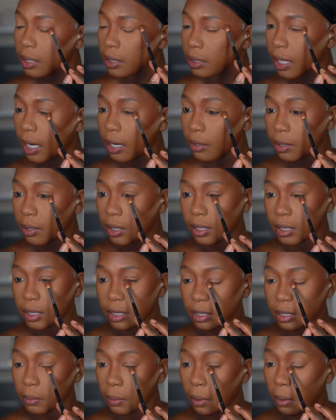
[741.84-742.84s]
Not really
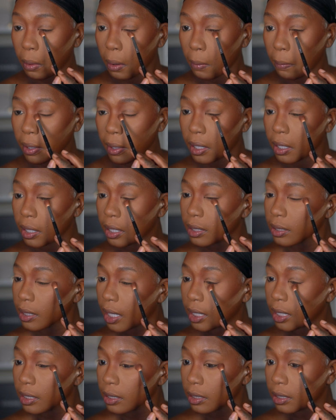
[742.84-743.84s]
smoke, because
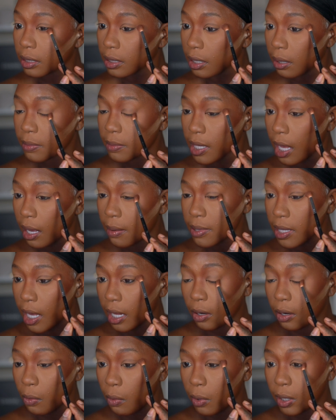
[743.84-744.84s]
sometimes I
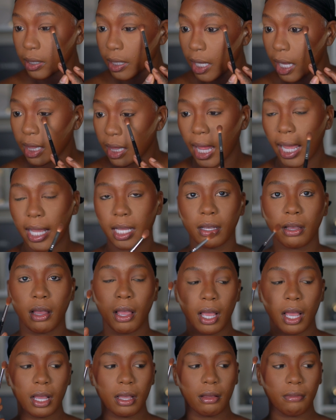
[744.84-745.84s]
don't want that like
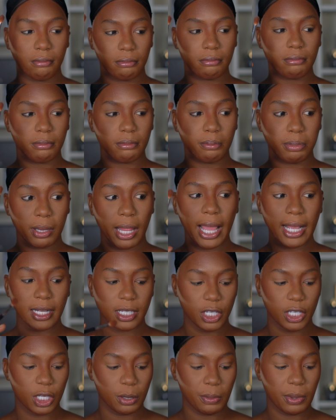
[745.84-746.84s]
black
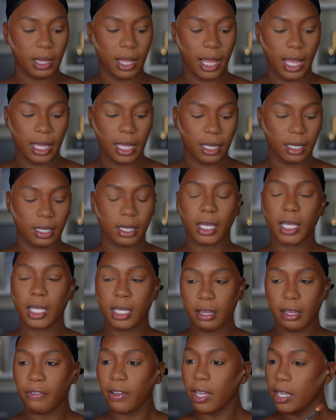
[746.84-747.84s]
just to be like
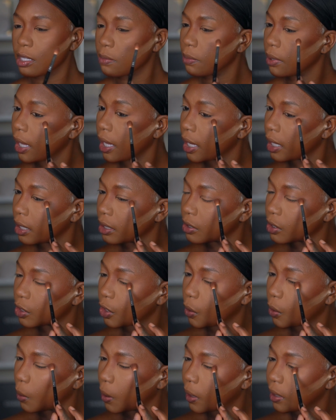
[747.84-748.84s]
in your face black,
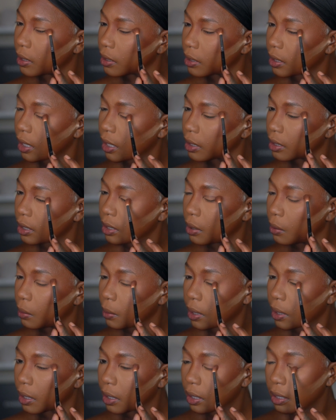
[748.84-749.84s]
so I just like to go
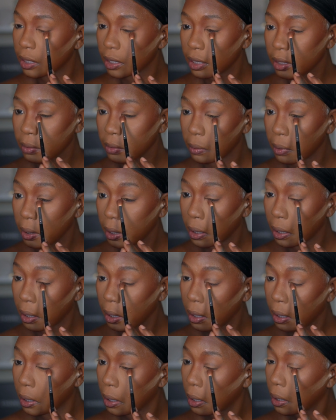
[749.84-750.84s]
in. It doesn't
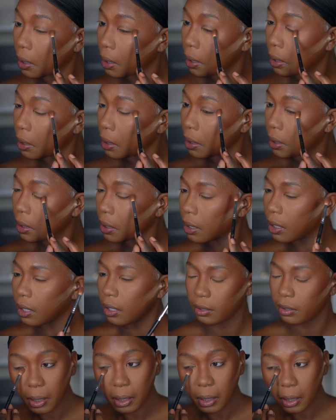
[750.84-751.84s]
really, you
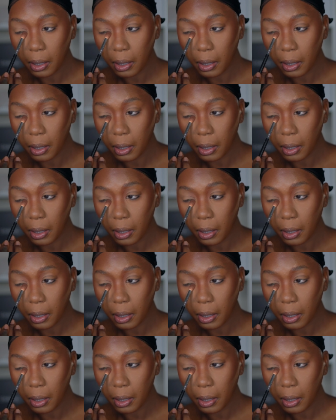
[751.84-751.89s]
know.